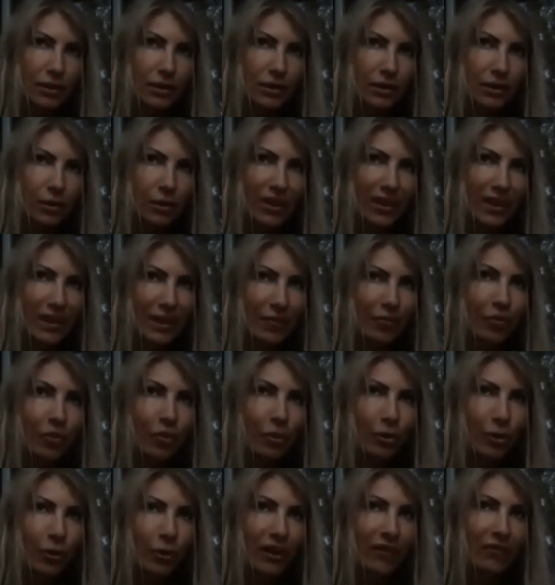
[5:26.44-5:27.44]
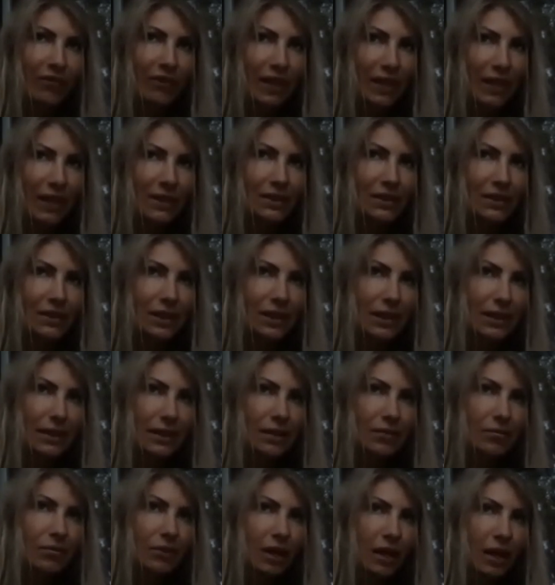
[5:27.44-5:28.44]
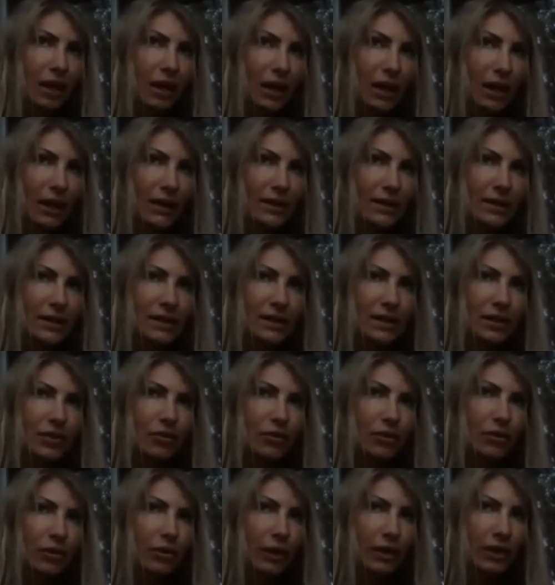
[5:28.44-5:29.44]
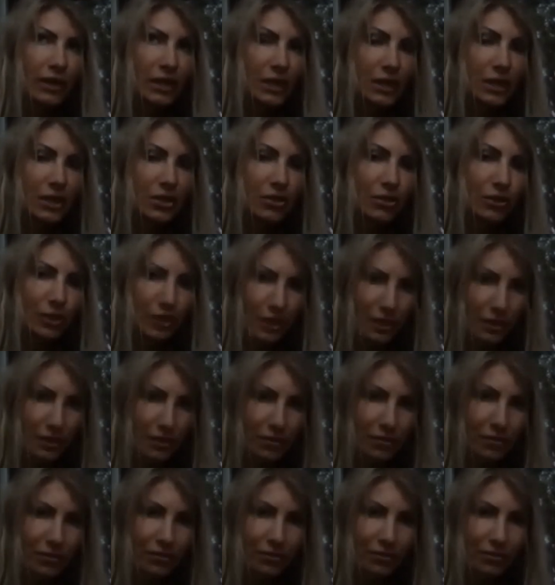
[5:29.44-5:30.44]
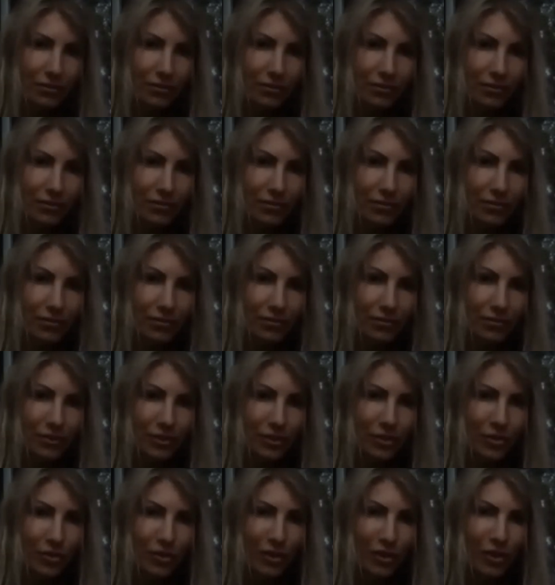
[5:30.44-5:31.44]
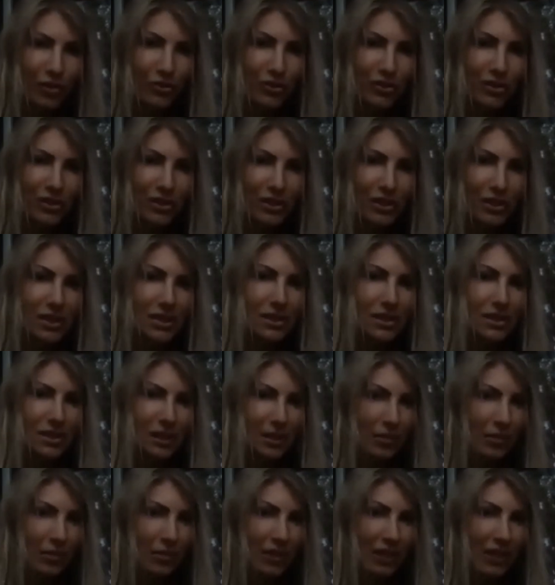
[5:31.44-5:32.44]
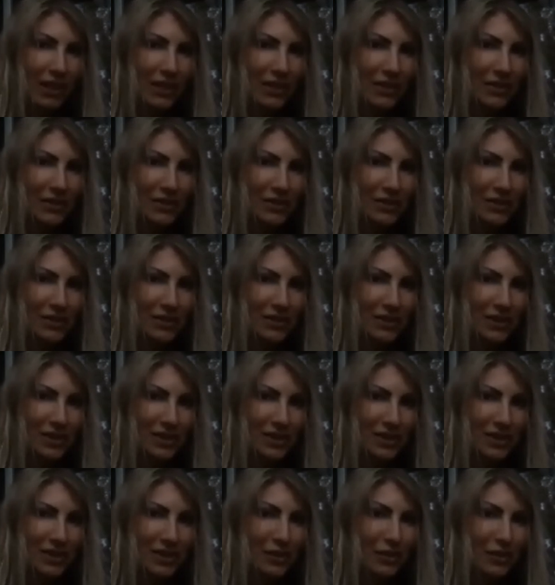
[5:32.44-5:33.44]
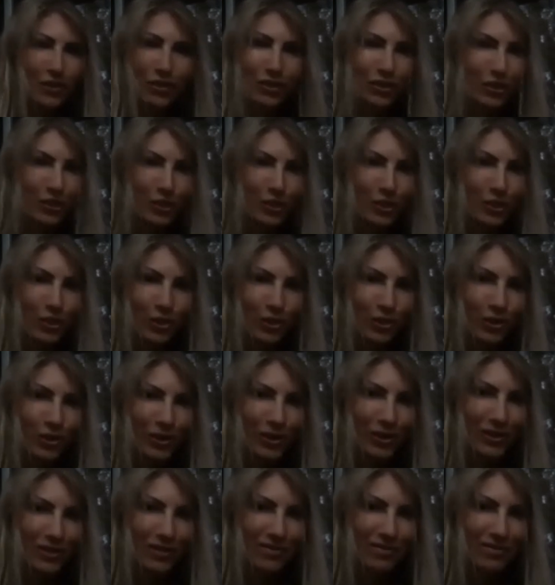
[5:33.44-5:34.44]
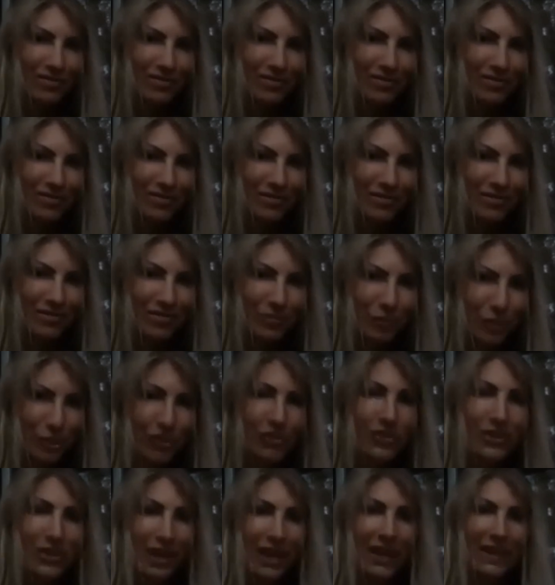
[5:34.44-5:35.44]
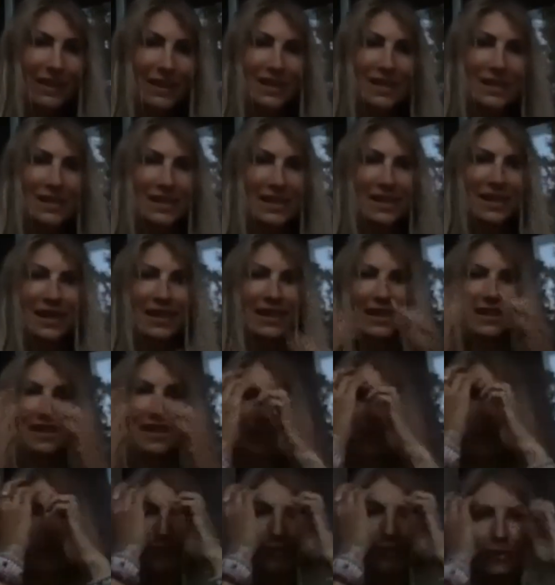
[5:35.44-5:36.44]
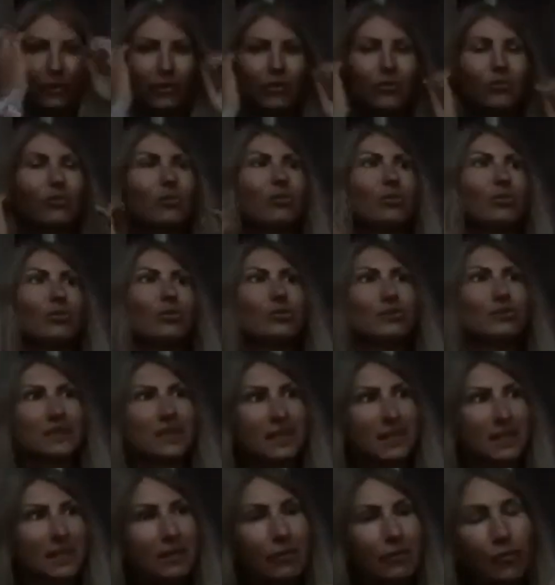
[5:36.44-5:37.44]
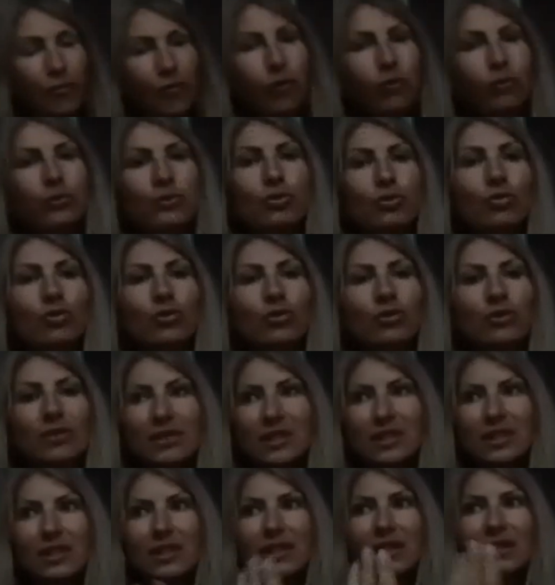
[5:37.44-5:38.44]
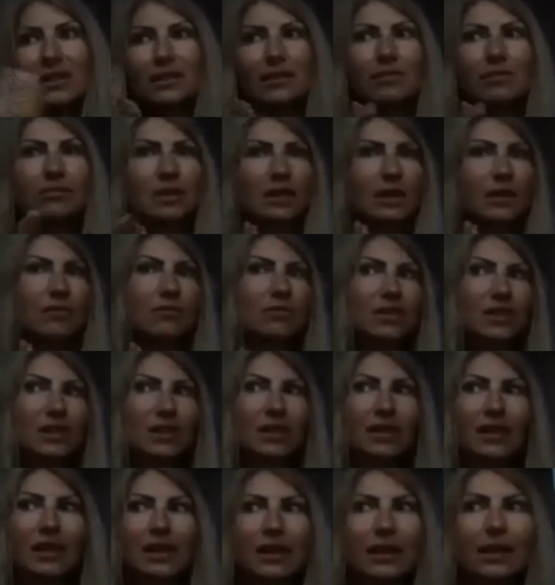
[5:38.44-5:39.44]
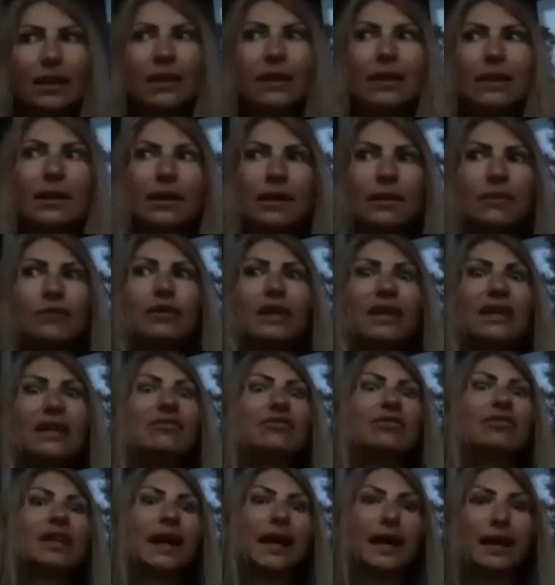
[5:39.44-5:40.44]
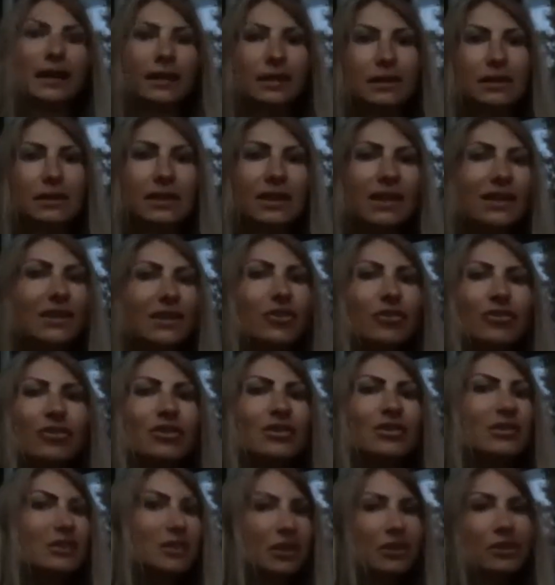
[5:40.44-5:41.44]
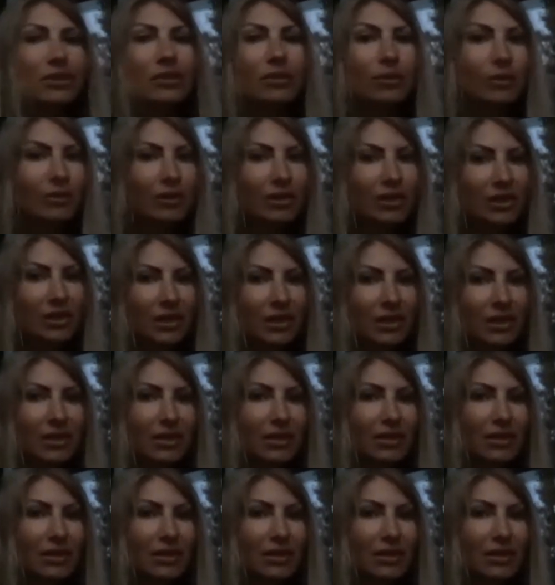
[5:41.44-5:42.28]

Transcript: whenever you have insight, I see you're quite intuitive. So when you see some things, do not ignore. Because I see that you see falsehood, you see sometimes like red flags, and you just ignore it.